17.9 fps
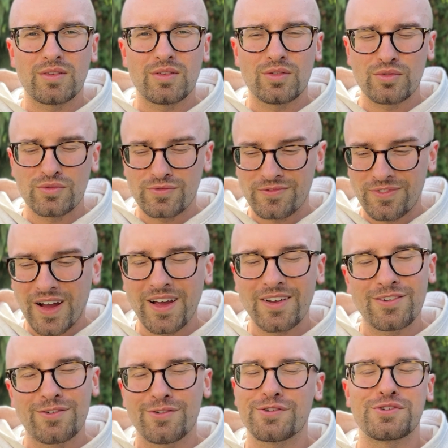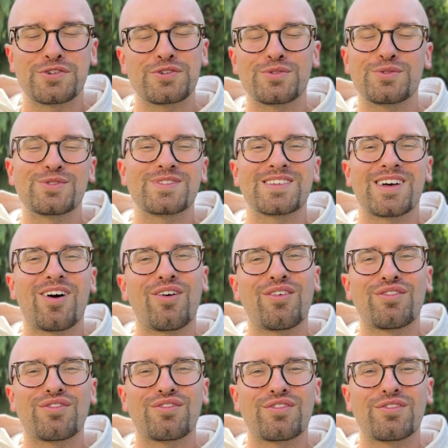you find your true
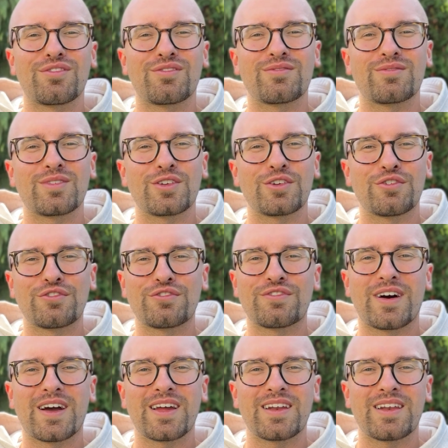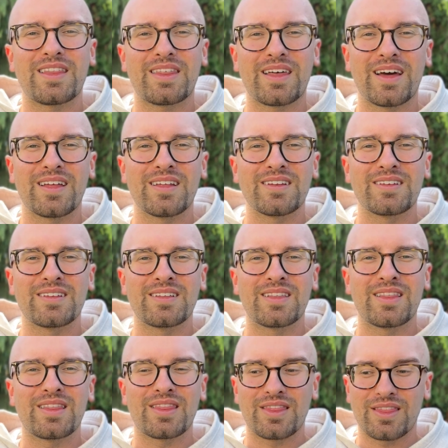self. When you find that
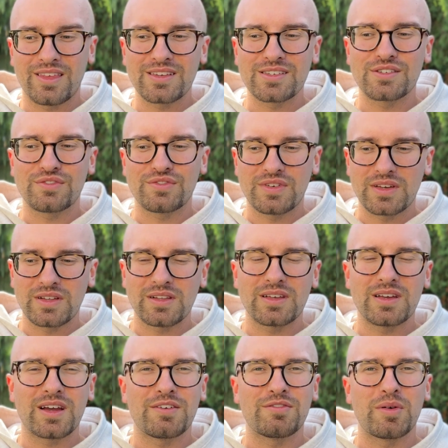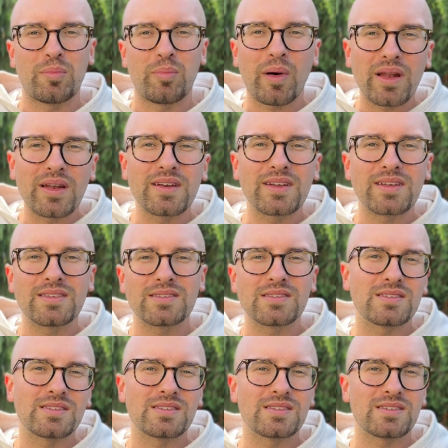this feeling of
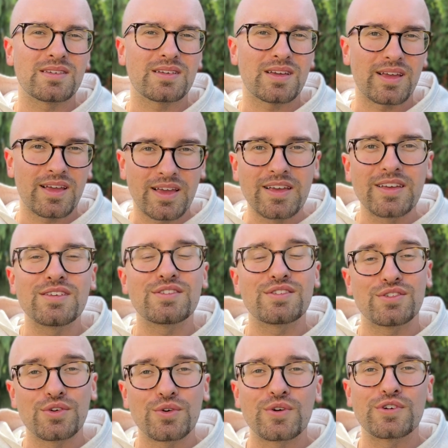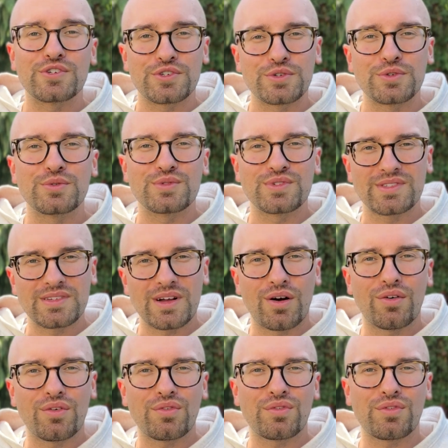abundance is your true
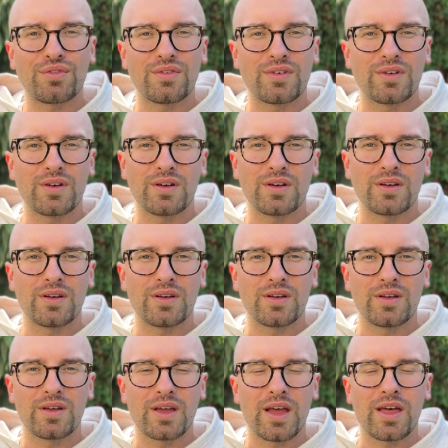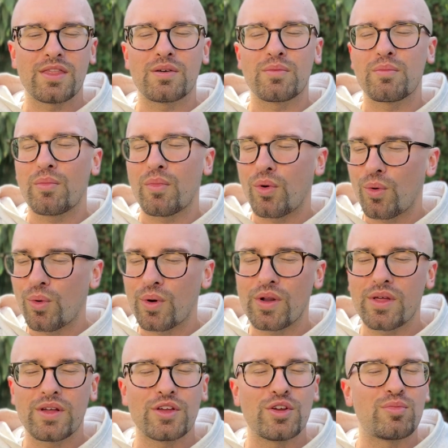self. And the
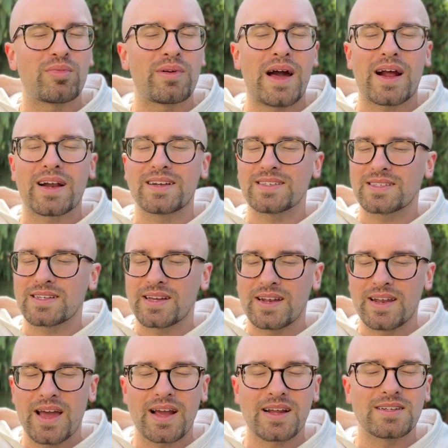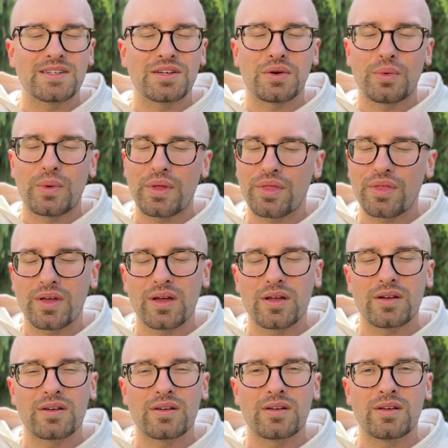more that you practice connecting with it,